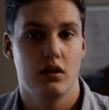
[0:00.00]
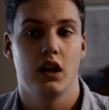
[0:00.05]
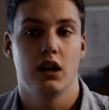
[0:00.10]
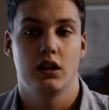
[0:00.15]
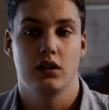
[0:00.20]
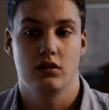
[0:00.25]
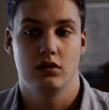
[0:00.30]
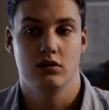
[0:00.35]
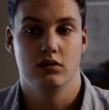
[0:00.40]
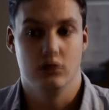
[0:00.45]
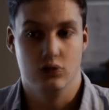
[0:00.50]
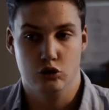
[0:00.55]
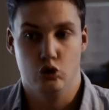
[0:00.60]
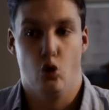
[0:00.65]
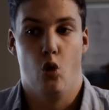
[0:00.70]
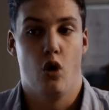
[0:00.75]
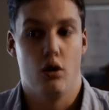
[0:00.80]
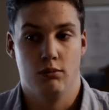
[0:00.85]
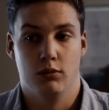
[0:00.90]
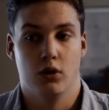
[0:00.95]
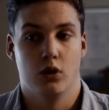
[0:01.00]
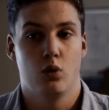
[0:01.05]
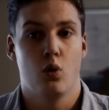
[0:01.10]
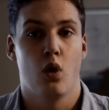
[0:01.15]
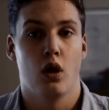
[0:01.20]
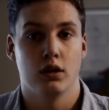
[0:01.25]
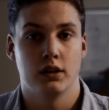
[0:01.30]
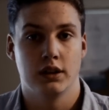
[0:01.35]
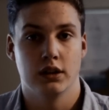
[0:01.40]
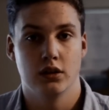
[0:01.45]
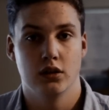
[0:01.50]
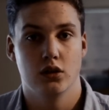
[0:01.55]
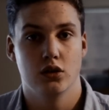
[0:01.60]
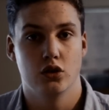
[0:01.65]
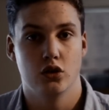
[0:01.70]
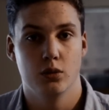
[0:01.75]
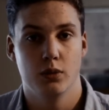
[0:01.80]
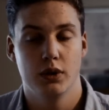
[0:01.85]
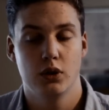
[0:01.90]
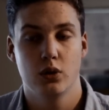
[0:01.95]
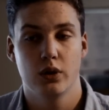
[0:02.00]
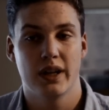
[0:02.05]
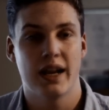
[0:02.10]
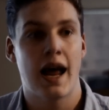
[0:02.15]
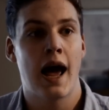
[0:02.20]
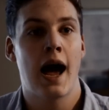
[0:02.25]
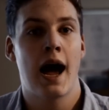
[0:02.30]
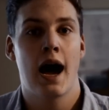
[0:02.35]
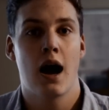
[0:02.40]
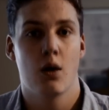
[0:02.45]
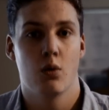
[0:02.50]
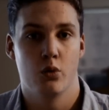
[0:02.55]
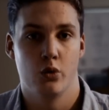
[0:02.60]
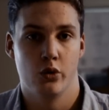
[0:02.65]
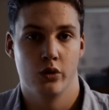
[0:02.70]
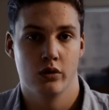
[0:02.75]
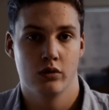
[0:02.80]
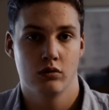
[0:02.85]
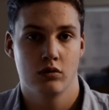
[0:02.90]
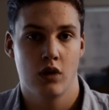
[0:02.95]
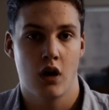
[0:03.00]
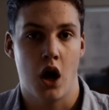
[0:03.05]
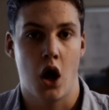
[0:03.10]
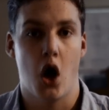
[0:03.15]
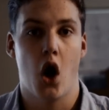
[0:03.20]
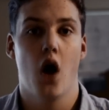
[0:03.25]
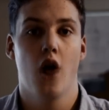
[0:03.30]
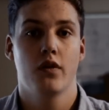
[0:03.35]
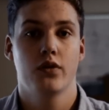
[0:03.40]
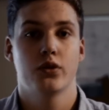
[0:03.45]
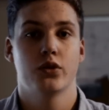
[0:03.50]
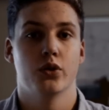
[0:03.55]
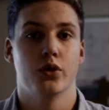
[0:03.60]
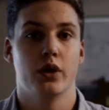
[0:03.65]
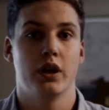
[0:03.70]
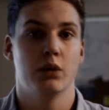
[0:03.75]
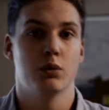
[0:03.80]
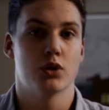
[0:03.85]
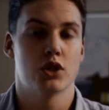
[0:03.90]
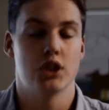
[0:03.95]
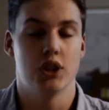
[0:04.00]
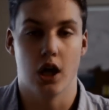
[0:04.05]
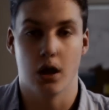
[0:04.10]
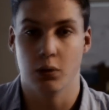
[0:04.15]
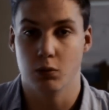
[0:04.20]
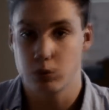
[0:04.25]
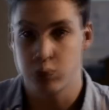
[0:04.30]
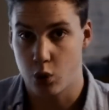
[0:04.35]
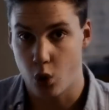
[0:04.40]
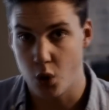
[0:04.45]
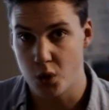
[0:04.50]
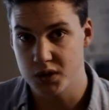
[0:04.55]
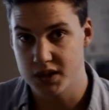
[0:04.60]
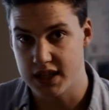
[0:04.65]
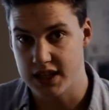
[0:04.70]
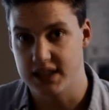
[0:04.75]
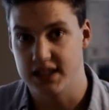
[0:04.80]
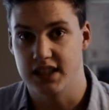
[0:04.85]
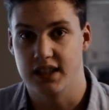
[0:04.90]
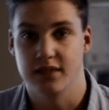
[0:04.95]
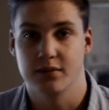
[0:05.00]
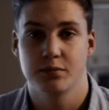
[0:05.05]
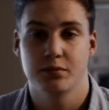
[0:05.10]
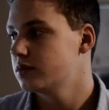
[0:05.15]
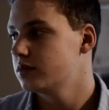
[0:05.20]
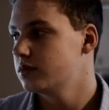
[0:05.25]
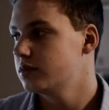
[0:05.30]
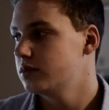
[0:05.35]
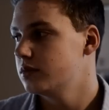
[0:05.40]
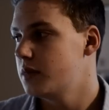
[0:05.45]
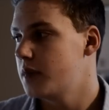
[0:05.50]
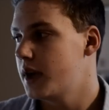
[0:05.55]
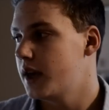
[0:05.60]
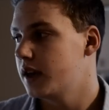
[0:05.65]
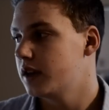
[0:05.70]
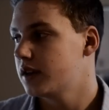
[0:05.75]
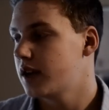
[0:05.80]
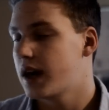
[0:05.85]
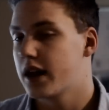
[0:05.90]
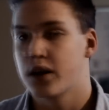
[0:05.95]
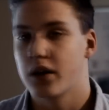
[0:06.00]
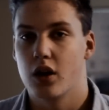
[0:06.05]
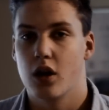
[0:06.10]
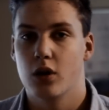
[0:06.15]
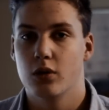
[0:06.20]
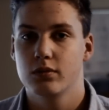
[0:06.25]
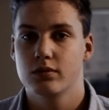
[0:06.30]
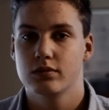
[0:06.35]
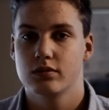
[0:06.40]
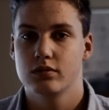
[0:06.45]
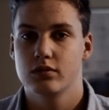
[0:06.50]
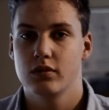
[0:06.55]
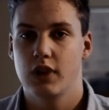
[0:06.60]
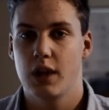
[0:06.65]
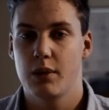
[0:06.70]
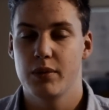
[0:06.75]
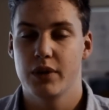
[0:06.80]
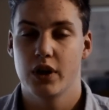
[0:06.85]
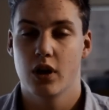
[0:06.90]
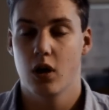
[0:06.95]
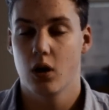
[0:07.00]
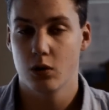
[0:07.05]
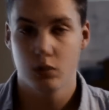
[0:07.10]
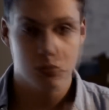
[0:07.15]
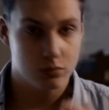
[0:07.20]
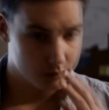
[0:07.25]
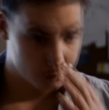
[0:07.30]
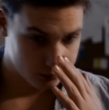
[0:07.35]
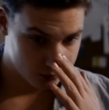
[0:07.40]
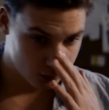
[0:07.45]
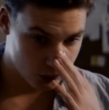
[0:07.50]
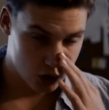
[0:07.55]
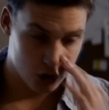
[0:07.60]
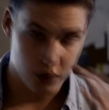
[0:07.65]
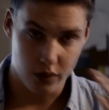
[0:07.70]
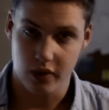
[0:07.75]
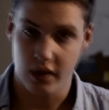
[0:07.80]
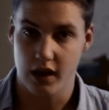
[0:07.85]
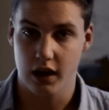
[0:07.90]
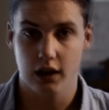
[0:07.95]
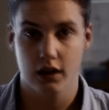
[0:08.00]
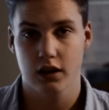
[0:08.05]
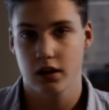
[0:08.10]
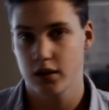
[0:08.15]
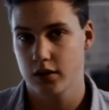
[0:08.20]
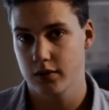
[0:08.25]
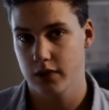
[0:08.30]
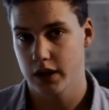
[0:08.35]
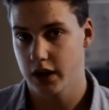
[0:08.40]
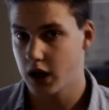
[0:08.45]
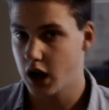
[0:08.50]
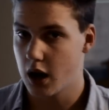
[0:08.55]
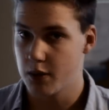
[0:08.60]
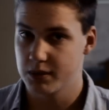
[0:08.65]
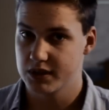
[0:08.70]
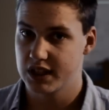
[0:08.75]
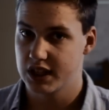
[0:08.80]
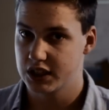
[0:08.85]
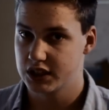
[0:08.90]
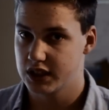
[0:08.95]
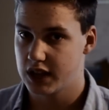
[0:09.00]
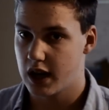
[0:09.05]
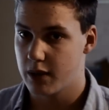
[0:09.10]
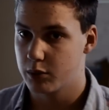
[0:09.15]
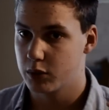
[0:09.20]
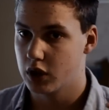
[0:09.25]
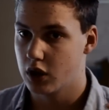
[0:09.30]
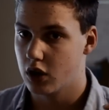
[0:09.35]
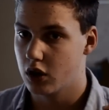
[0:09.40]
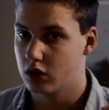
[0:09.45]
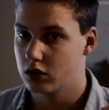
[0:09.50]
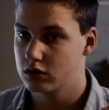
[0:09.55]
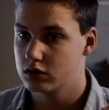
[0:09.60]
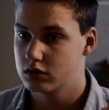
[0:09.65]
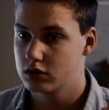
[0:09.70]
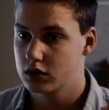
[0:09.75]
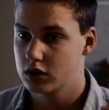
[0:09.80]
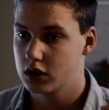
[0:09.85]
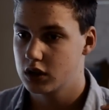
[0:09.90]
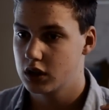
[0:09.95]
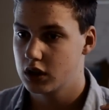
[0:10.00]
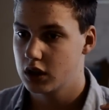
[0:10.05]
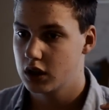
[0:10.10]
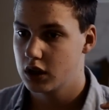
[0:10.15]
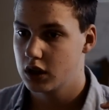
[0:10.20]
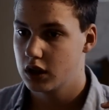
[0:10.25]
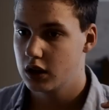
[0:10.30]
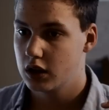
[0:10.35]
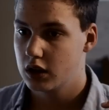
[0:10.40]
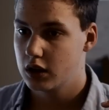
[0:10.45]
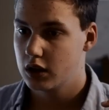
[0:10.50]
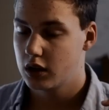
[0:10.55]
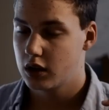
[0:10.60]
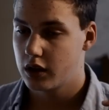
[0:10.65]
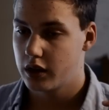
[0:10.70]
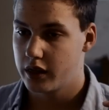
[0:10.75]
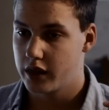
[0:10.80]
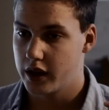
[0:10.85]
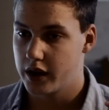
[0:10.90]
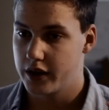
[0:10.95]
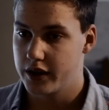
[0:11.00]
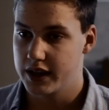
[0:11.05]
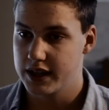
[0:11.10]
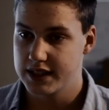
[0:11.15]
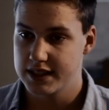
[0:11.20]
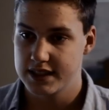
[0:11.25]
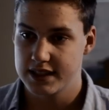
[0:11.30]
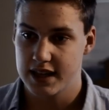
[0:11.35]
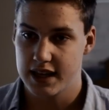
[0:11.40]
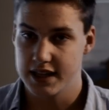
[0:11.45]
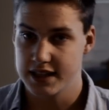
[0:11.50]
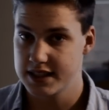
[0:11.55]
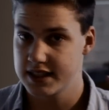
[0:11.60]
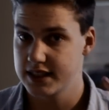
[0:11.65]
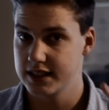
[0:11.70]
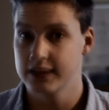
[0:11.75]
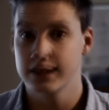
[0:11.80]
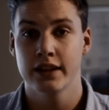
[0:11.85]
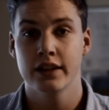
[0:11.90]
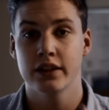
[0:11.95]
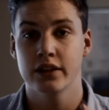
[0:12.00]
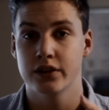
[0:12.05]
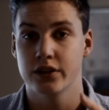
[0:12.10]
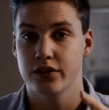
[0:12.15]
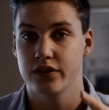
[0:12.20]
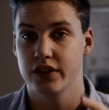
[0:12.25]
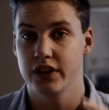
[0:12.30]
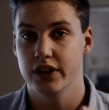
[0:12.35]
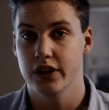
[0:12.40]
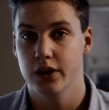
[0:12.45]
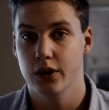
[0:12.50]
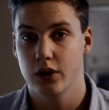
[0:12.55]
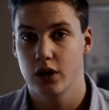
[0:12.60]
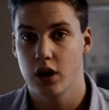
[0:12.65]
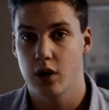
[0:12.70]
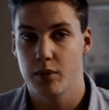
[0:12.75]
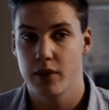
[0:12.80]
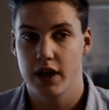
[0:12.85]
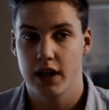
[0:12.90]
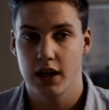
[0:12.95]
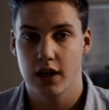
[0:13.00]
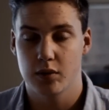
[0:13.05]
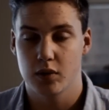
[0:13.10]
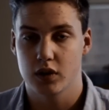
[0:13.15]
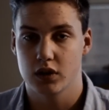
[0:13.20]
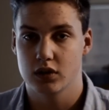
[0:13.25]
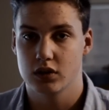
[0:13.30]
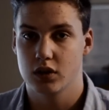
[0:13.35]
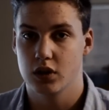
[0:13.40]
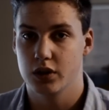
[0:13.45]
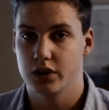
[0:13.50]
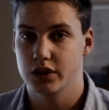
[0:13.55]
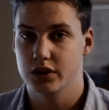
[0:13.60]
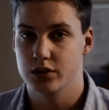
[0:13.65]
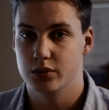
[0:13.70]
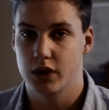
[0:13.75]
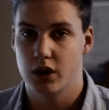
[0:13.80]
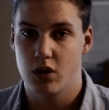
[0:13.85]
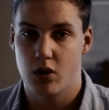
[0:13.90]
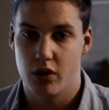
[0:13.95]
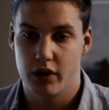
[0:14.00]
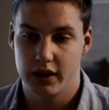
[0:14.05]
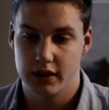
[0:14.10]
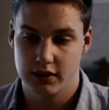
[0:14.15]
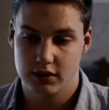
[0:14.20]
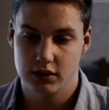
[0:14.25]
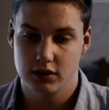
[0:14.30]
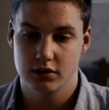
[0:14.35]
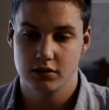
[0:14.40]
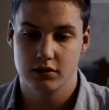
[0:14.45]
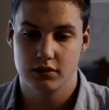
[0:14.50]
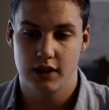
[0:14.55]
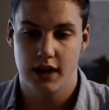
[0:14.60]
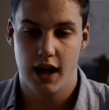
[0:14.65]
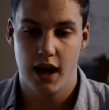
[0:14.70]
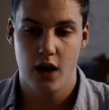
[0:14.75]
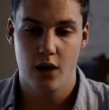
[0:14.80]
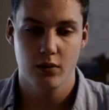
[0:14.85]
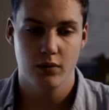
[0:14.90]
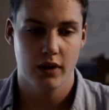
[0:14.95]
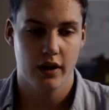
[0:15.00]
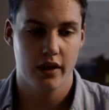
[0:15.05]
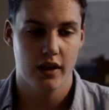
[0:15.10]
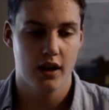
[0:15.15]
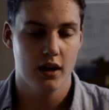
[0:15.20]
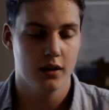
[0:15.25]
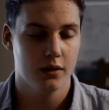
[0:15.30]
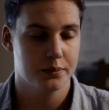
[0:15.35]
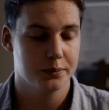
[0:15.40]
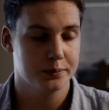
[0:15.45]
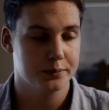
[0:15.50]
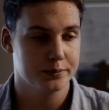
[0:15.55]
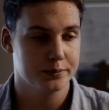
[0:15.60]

Like normal quality on YouTube, it took an hour after it was done processing. Man, I don't know. Let me know what you think in the comment section down below. There is a Slender video coming, I'm going to record it now, I think.